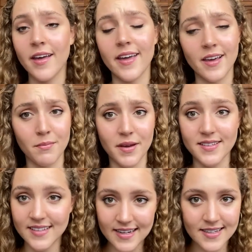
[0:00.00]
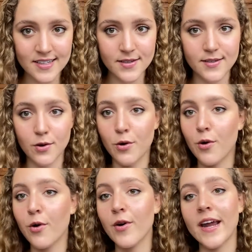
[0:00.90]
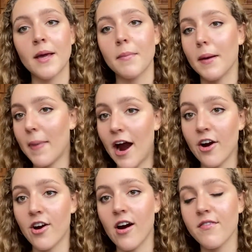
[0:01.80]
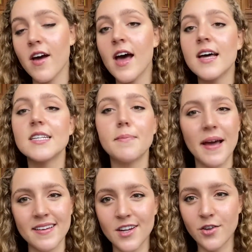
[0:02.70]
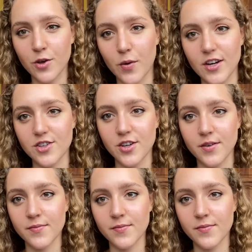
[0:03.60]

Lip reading: It can be a sentence or it can be a paragraph, depending on the question.